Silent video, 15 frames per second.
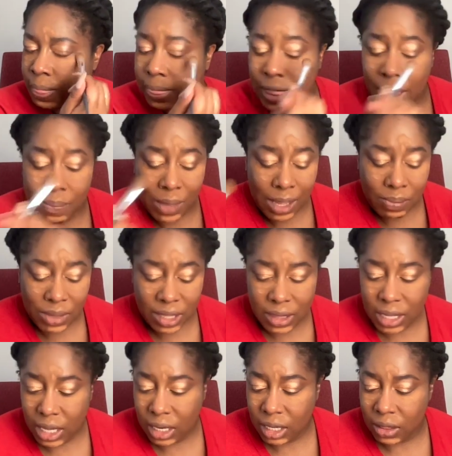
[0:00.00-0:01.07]
That might be
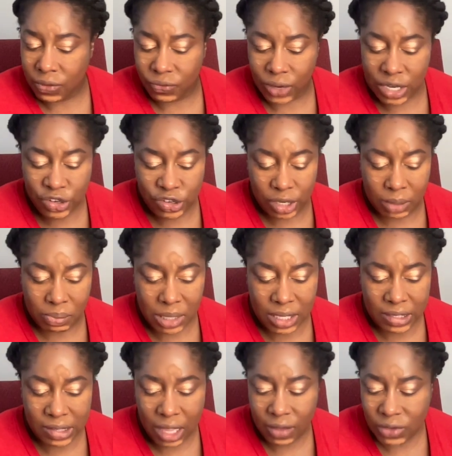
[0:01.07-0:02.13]
the end of the friendship
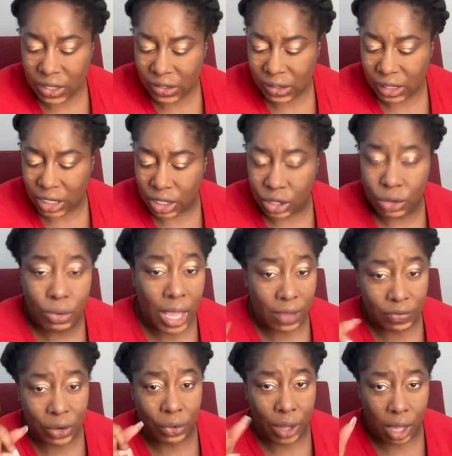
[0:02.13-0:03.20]
because obviously you
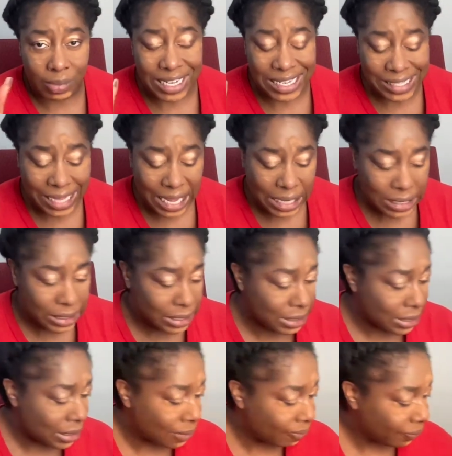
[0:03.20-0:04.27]
have no common
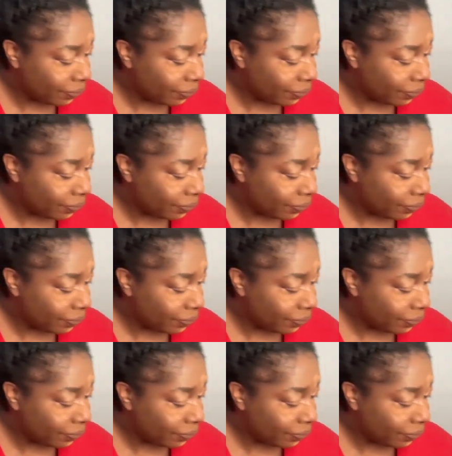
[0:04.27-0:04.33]
sense.